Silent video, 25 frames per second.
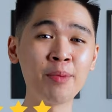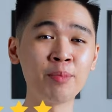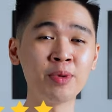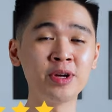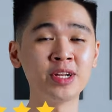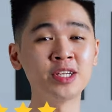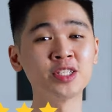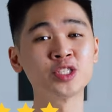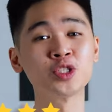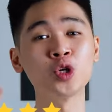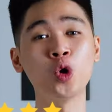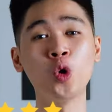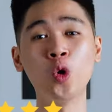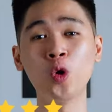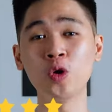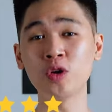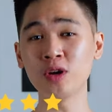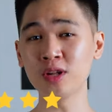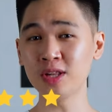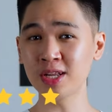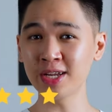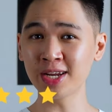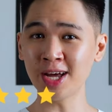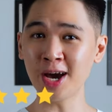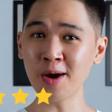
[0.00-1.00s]
I'm going to
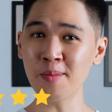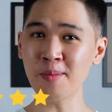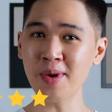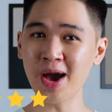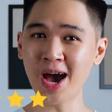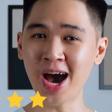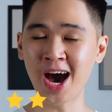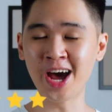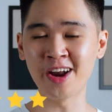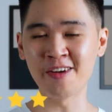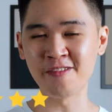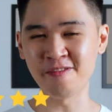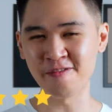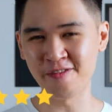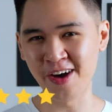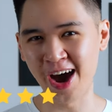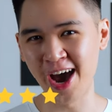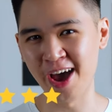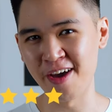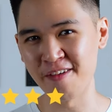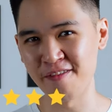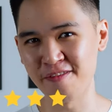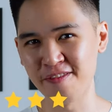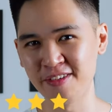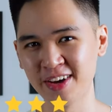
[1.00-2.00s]
total it up out of
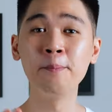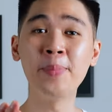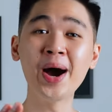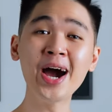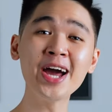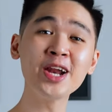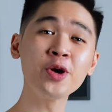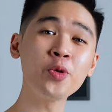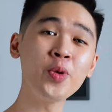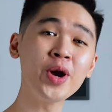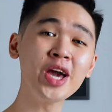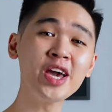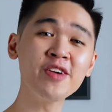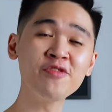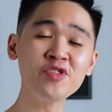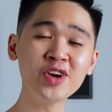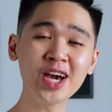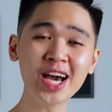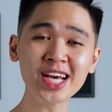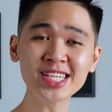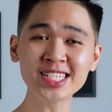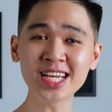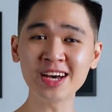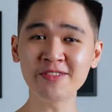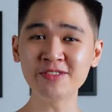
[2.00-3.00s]
five. By the way, if you
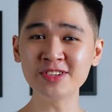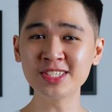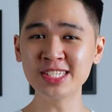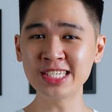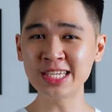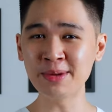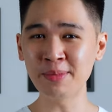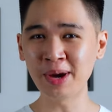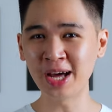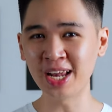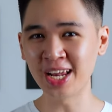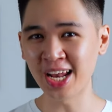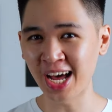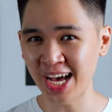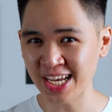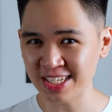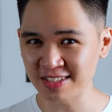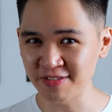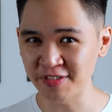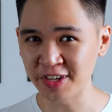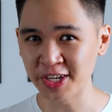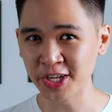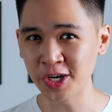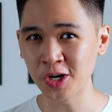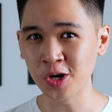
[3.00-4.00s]
guys haven't seen my
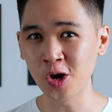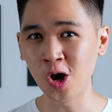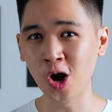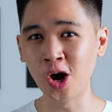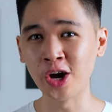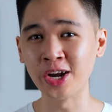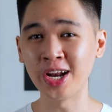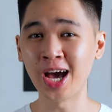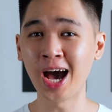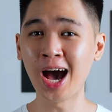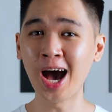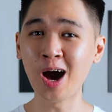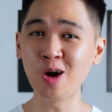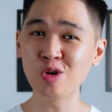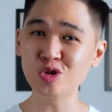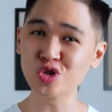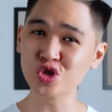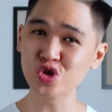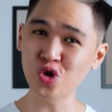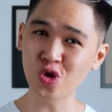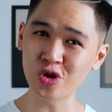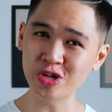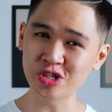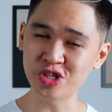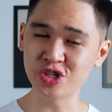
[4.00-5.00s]
last video on how
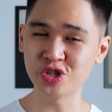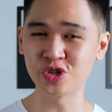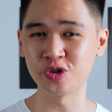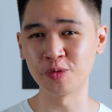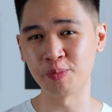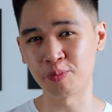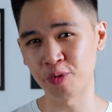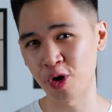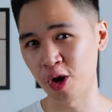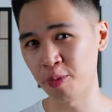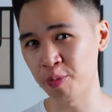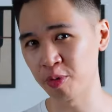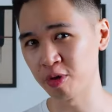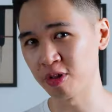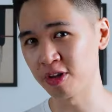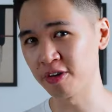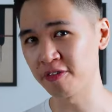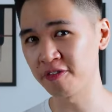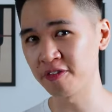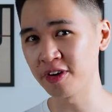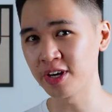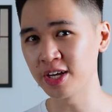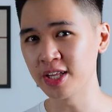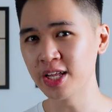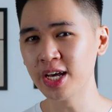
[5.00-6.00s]
shorts should properly
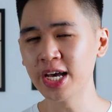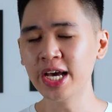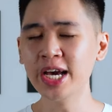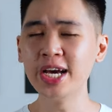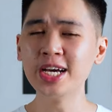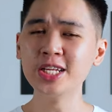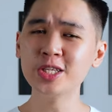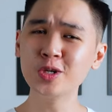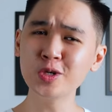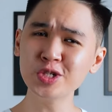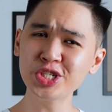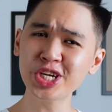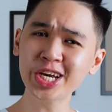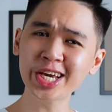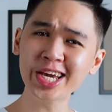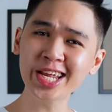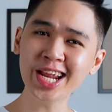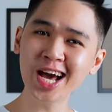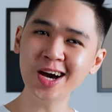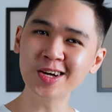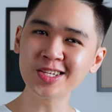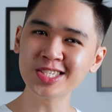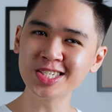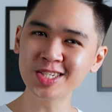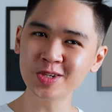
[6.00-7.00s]
fit, do check it
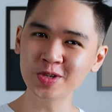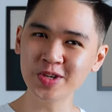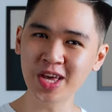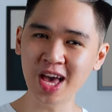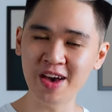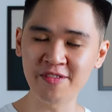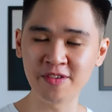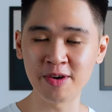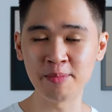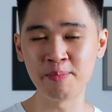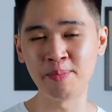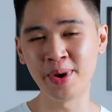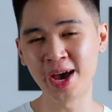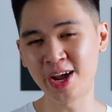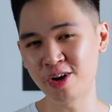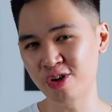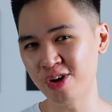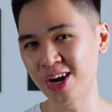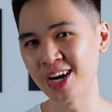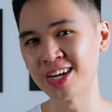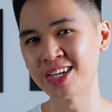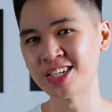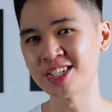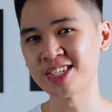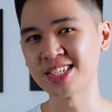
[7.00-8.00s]
out so you have a
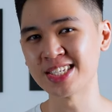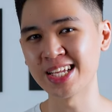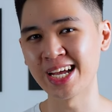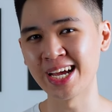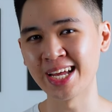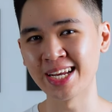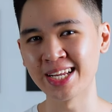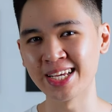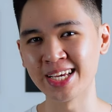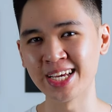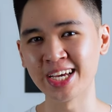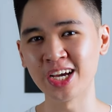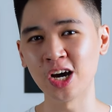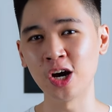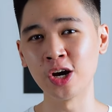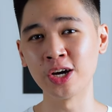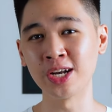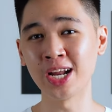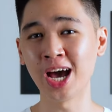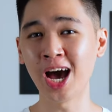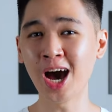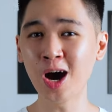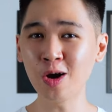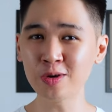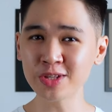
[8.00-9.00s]
better understanding on
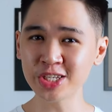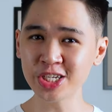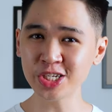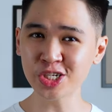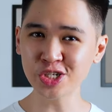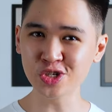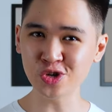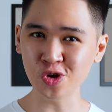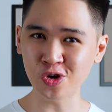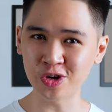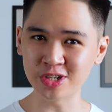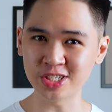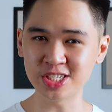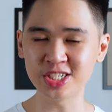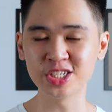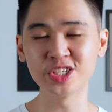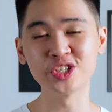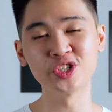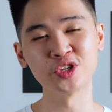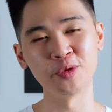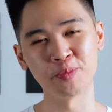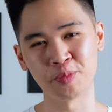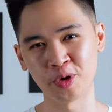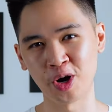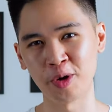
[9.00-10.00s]
how these shorts
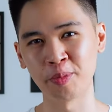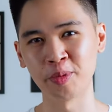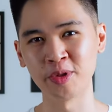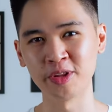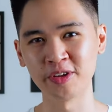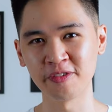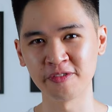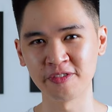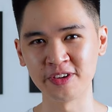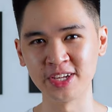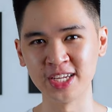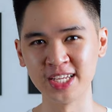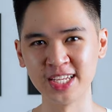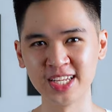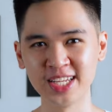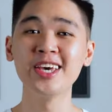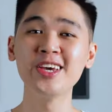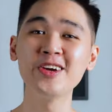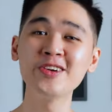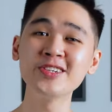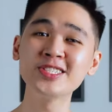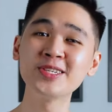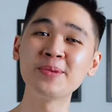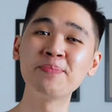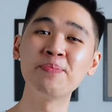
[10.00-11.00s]
should properly fit.
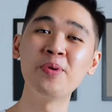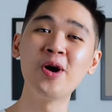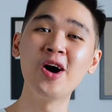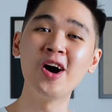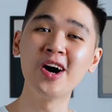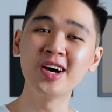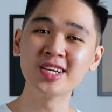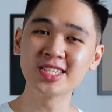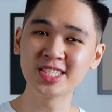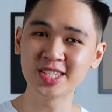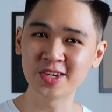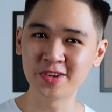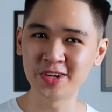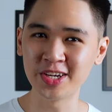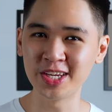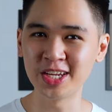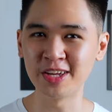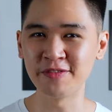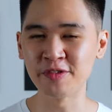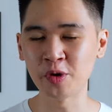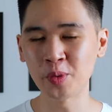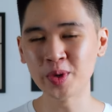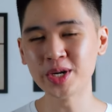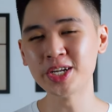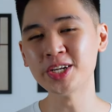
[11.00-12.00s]
Here's a pause screen
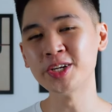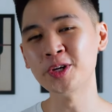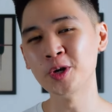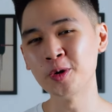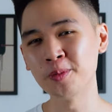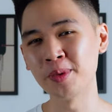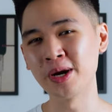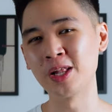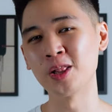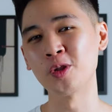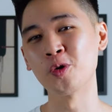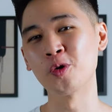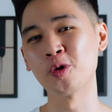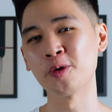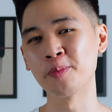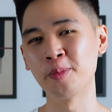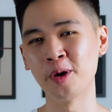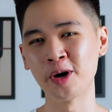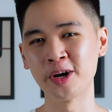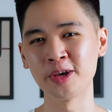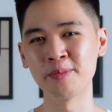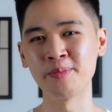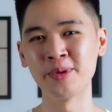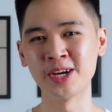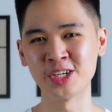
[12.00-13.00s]
if you want to know my lower
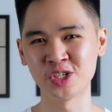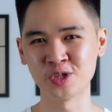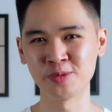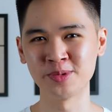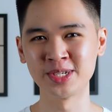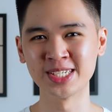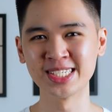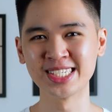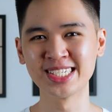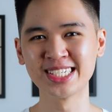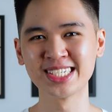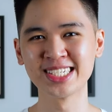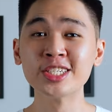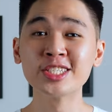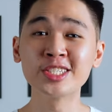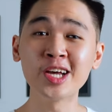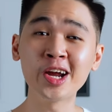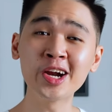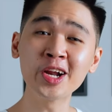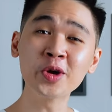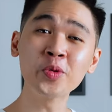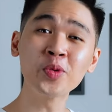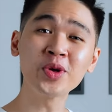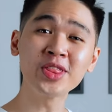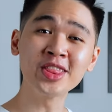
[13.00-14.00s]
body measurements.
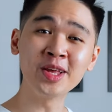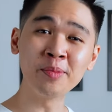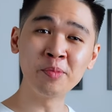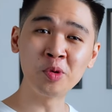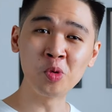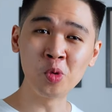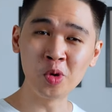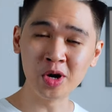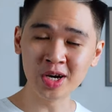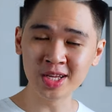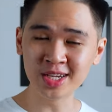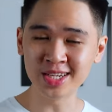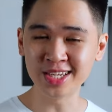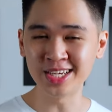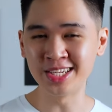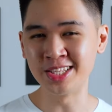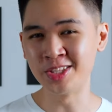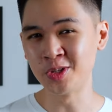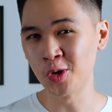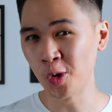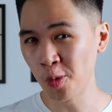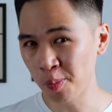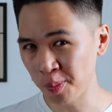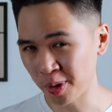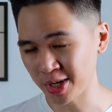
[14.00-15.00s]
Starting with number one, in
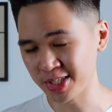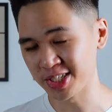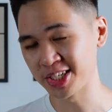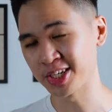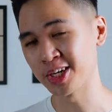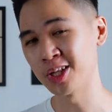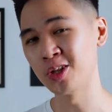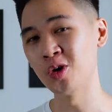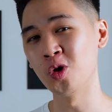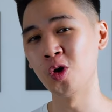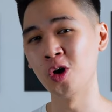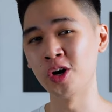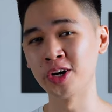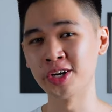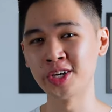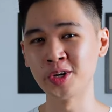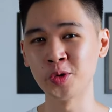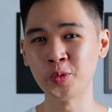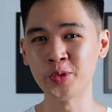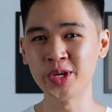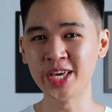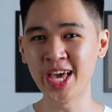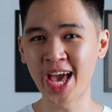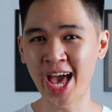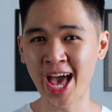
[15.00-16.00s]
no particular order,
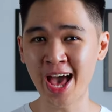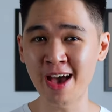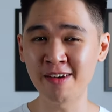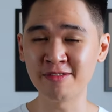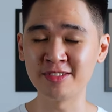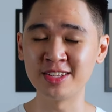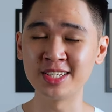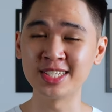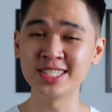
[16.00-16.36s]
we have